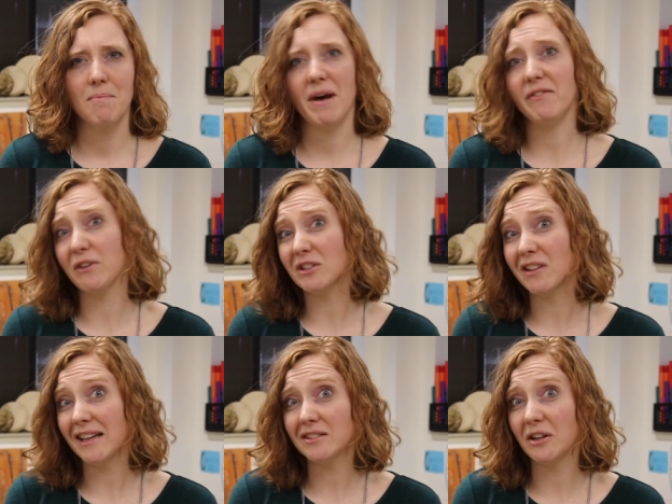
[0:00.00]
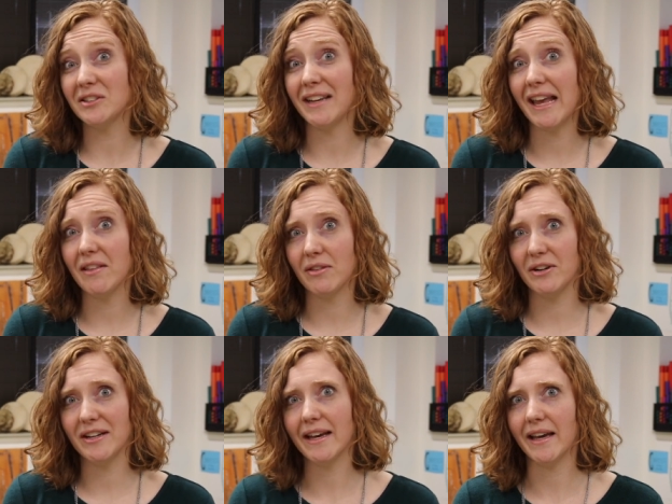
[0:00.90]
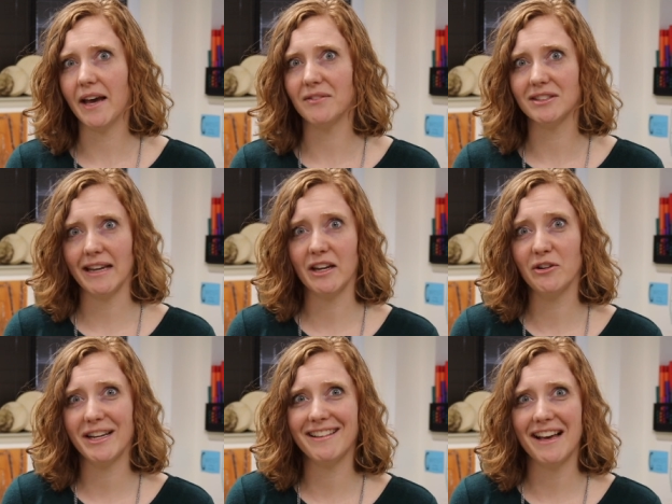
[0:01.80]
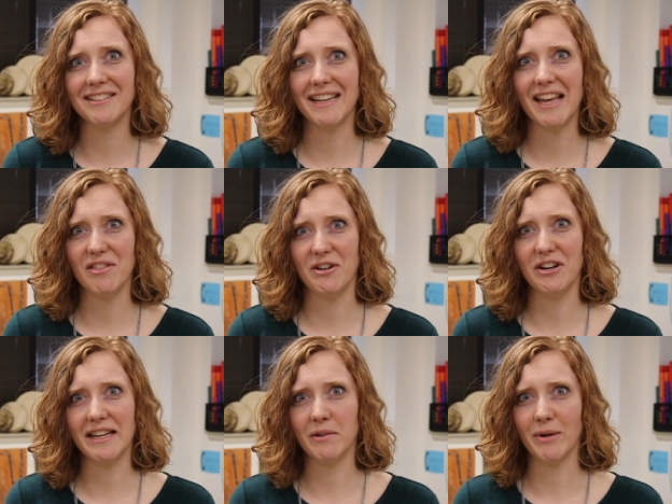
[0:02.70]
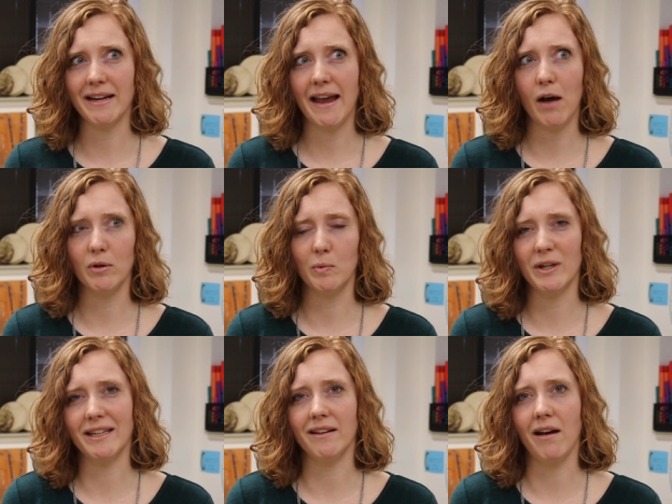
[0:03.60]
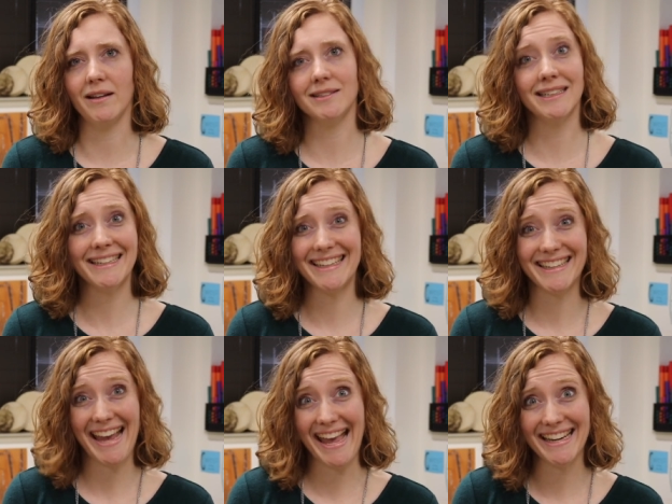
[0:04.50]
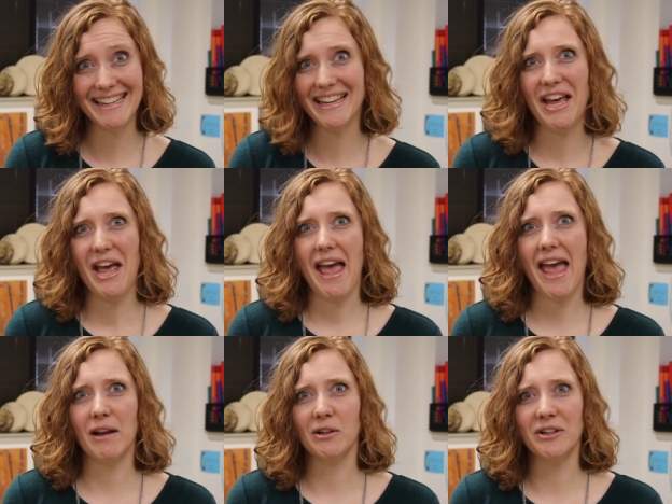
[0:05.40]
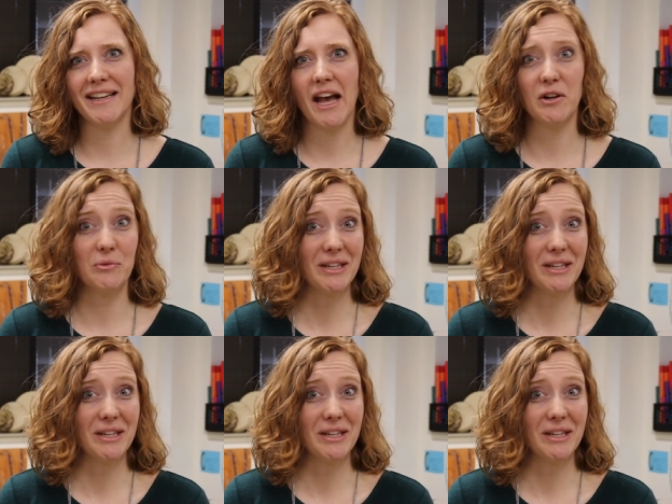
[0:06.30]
My first class starts at 8.30. I have a second grade class at 8.30, and right now we're working on singing in canon and learning how to